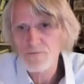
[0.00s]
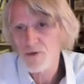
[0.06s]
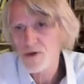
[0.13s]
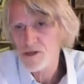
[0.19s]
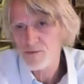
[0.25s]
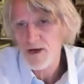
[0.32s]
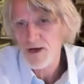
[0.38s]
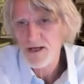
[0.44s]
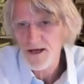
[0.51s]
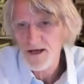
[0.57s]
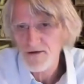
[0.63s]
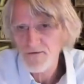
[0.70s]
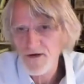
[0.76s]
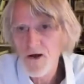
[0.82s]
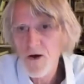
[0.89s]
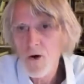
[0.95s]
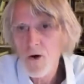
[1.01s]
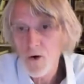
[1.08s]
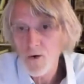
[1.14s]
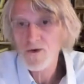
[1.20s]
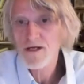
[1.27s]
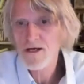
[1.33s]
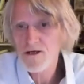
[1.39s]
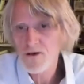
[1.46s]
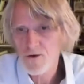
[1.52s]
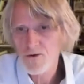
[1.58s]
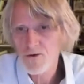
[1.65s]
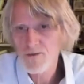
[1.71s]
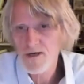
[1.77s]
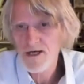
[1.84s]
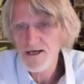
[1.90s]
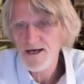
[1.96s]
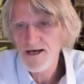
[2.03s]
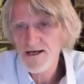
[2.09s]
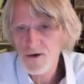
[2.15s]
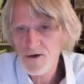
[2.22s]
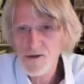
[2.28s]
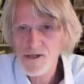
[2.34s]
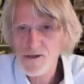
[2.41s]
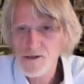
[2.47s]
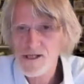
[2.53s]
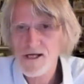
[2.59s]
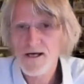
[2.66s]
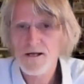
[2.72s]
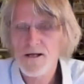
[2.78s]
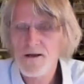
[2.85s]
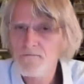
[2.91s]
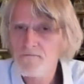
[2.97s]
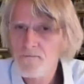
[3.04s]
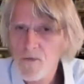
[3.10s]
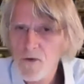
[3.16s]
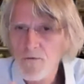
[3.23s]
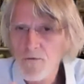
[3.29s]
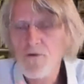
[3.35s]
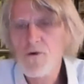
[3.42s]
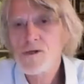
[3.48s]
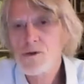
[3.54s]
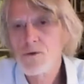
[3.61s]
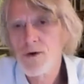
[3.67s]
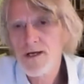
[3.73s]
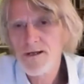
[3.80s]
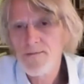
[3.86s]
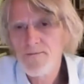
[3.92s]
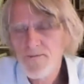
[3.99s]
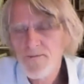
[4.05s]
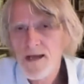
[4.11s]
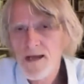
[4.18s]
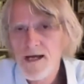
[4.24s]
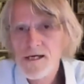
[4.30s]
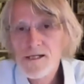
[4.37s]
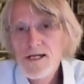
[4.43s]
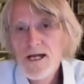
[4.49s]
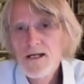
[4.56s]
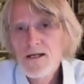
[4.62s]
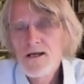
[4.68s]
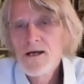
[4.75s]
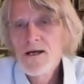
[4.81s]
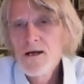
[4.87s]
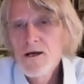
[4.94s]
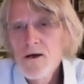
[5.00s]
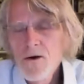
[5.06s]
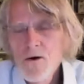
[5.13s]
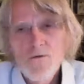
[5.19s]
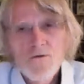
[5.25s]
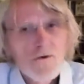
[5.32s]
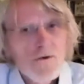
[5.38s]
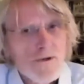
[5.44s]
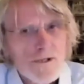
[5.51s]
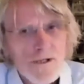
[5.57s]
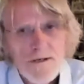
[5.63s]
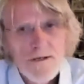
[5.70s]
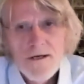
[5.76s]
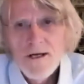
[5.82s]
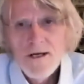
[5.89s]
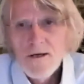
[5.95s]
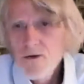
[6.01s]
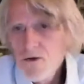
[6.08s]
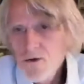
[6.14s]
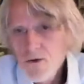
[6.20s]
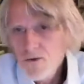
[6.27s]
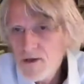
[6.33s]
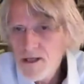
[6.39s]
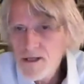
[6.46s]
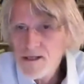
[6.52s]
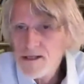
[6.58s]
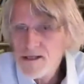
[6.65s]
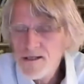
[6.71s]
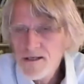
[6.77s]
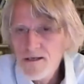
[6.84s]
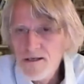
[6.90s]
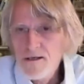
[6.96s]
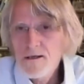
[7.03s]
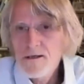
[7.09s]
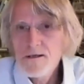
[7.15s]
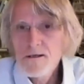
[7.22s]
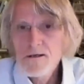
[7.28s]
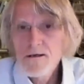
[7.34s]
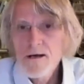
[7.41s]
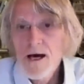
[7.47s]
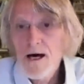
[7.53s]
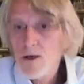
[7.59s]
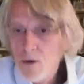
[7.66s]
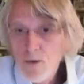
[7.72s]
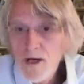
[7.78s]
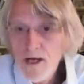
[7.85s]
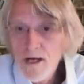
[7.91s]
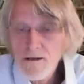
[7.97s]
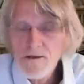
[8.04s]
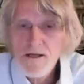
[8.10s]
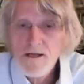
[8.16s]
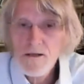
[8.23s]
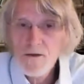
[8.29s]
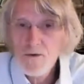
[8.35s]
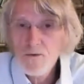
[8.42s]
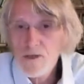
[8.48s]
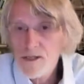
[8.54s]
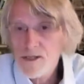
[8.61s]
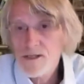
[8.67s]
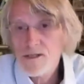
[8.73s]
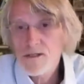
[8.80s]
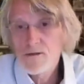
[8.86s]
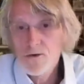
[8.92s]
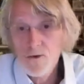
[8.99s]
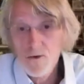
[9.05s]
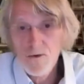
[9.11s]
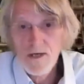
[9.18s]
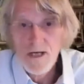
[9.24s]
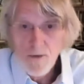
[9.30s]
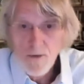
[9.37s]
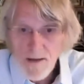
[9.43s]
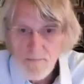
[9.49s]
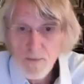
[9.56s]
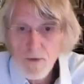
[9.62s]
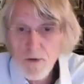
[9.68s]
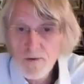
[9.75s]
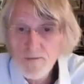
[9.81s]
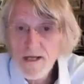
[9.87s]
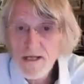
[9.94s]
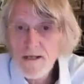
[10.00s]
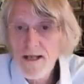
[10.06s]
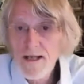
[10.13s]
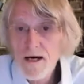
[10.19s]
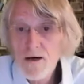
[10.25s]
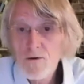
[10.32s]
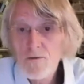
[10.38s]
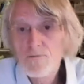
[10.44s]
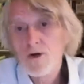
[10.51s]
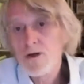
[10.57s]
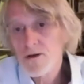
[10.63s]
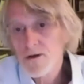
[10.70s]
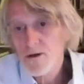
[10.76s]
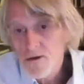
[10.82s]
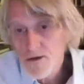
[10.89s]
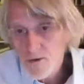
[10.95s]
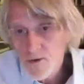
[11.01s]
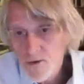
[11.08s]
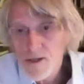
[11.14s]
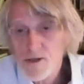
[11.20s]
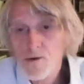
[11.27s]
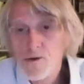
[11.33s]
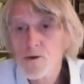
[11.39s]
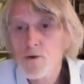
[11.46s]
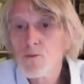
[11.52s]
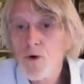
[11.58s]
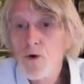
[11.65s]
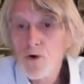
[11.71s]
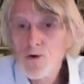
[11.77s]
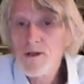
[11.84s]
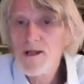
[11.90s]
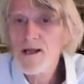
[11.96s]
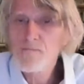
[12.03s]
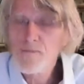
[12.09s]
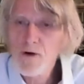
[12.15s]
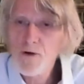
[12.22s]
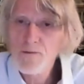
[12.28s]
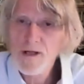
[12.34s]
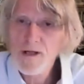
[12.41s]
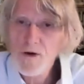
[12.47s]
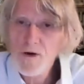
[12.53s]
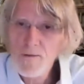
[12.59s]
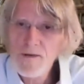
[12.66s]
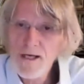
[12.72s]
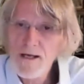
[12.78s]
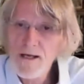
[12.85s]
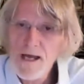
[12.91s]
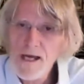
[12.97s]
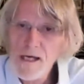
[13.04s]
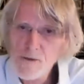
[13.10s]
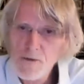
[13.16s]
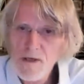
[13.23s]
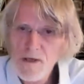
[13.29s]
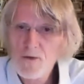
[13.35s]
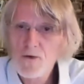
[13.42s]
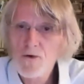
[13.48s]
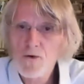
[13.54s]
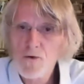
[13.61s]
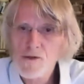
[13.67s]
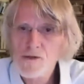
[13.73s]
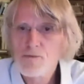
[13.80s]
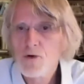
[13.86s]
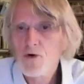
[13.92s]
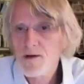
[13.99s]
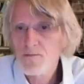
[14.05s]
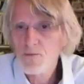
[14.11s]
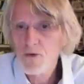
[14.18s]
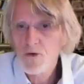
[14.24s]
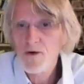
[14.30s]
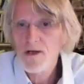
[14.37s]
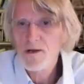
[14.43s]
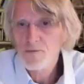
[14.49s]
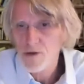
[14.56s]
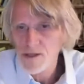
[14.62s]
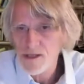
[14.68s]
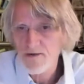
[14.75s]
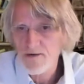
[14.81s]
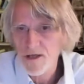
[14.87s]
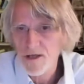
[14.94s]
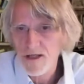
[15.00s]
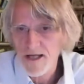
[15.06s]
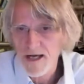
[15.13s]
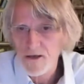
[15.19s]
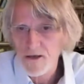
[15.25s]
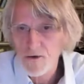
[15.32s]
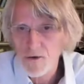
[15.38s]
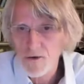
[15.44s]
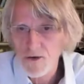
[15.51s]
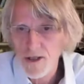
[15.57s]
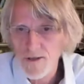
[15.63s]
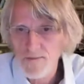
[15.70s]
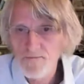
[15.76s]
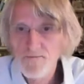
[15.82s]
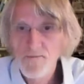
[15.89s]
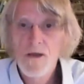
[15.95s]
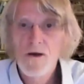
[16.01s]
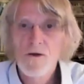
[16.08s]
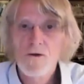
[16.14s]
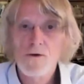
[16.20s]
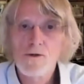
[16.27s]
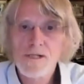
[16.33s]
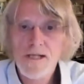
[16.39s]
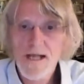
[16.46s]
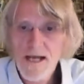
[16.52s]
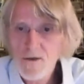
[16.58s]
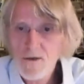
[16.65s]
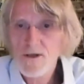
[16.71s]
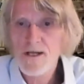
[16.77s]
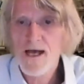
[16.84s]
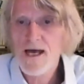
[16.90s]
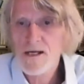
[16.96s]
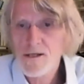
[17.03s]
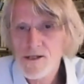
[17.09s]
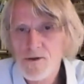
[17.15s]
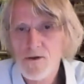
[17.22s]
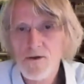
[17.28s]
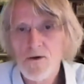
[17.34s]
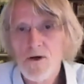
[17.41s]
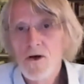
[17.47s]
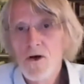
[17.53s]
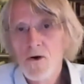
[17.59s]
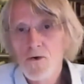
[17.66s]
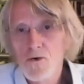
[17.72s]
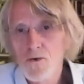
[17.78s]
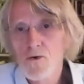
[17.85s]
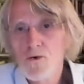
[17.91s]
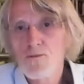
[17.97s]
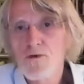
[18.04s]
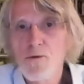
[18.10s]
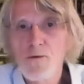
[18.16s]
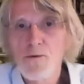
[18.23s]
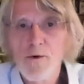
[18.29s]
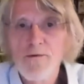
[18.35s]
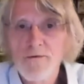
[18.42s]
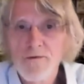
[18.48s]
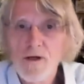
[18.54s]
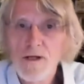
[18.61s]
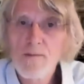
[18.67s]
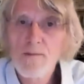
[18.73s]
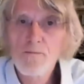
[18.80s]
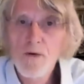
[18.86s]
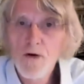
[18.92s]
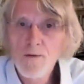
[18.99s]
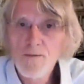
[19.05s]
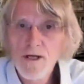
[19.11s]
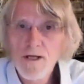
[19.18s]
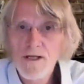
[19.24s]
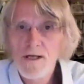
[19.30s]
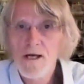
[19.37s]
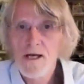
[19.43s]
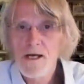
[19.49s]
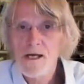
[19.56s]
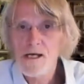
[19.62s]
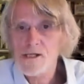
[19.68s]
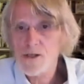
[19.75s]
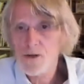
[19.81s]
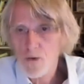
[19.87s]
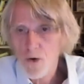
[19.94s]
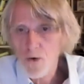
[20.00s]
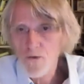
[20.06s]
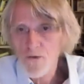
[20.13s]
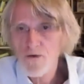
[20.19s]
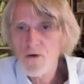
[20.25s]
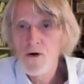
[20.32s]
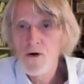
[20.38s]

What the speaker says: perspective on the economy and on society. The first one is that, of course, the Greens are aware that there is not only unemployment now, but there is also more unemployment coming as we introduce more and more labor-saving technology. The standard answer to the problem of unemployment is growth,